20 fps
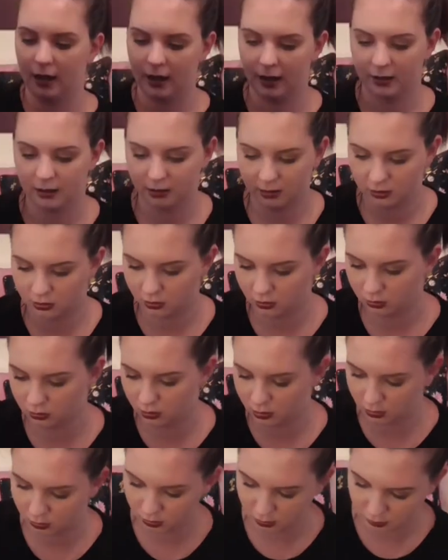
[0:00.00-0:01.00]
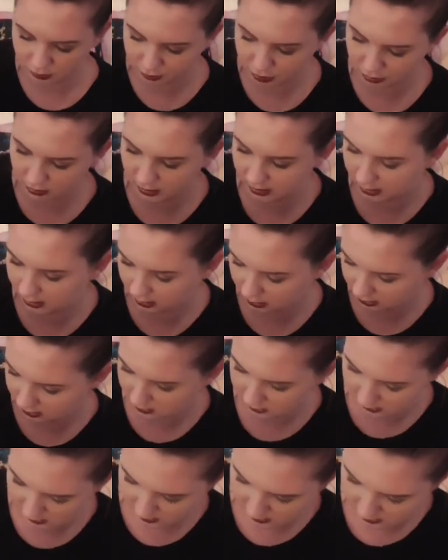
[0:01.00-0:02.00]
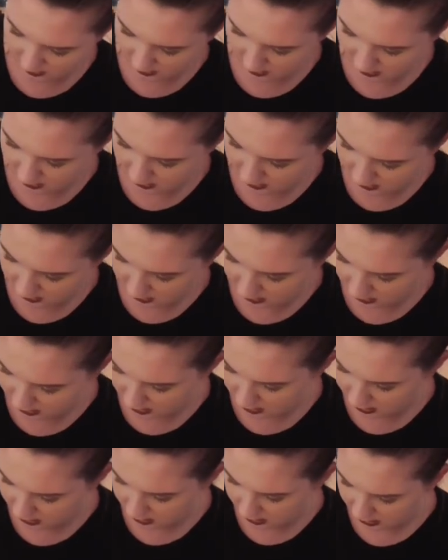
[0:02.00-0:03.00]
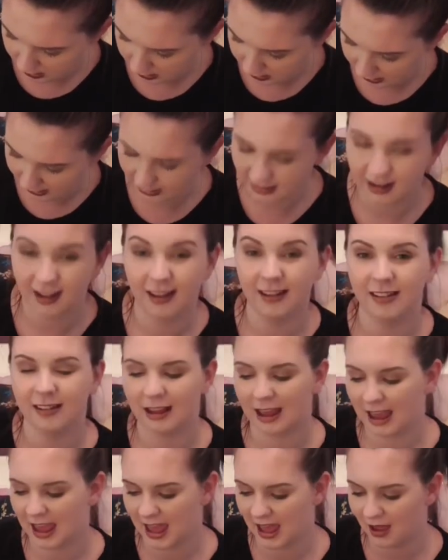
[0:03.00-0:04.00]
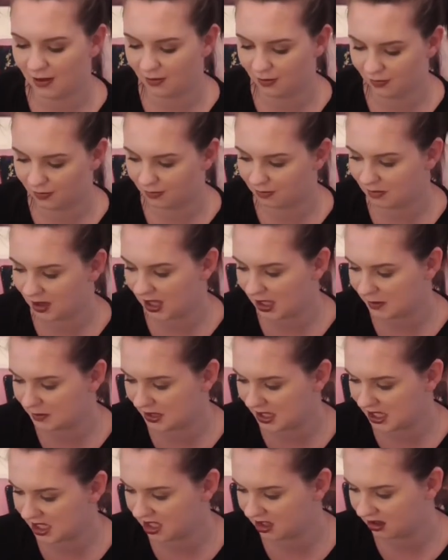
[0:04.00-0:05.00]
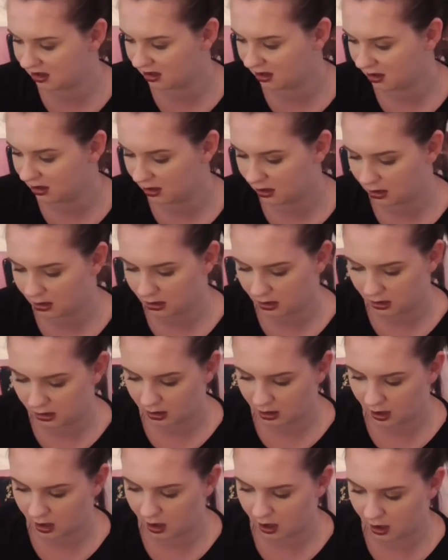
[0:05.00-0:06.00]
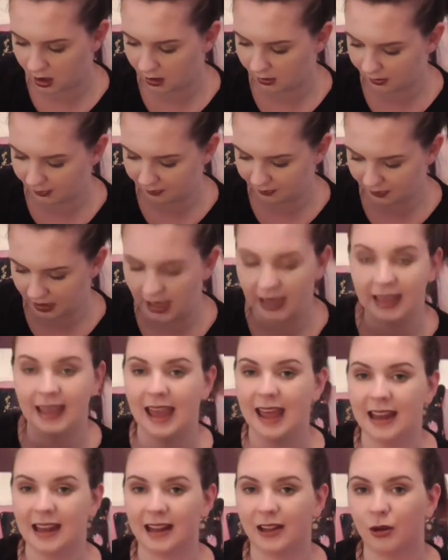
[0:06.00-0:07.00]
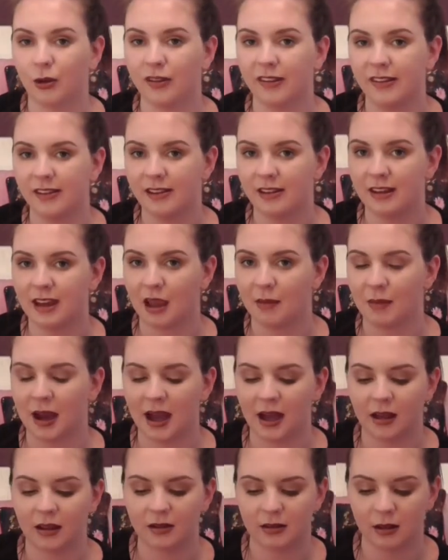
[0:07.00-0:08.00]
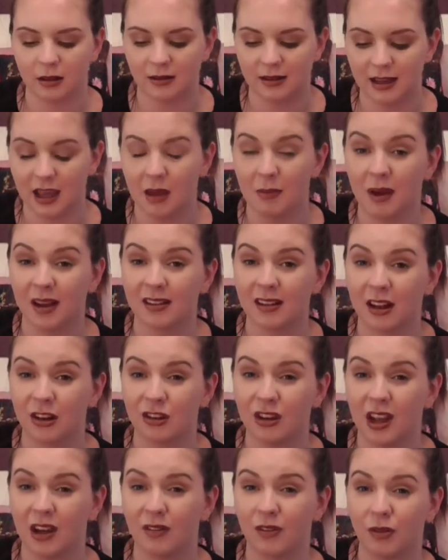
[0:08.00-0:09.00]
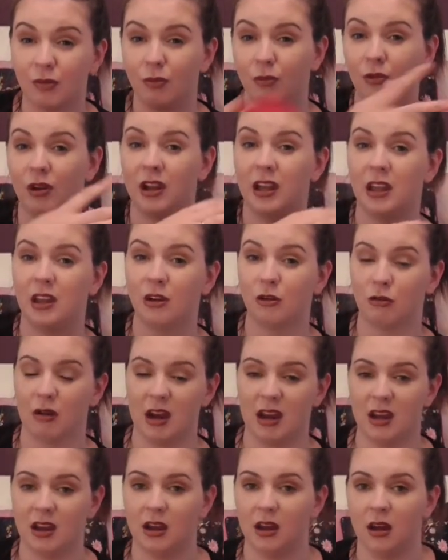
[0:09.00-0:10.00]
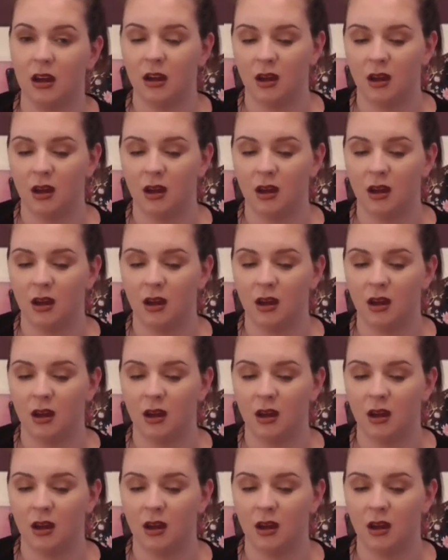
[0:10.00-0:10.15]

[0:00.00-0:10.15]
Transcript: I don't know the brand. Eliza F maybe? Again, I got this in TK Maxx. TK Maxx actually has some really great